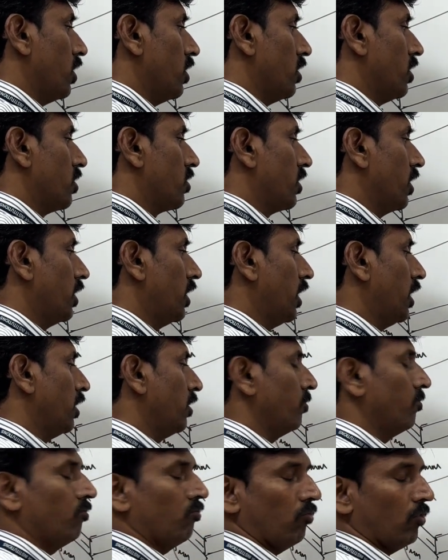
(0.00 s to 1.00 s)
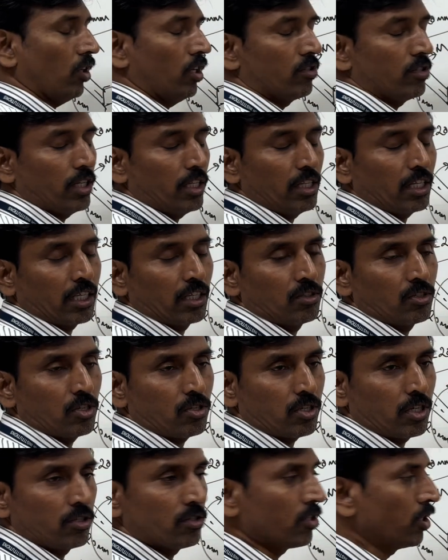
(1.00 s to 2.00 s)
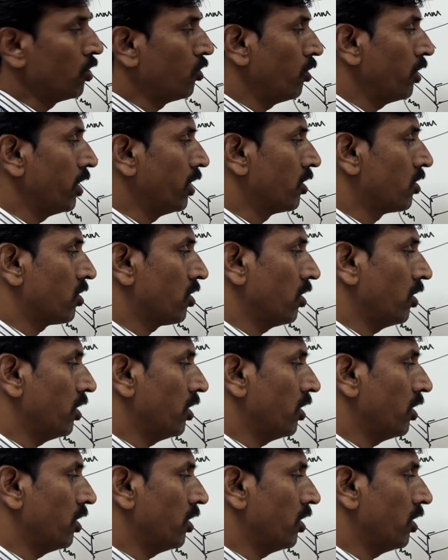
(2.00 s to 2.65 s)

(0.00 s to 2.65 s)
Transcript: See the consistency in the units.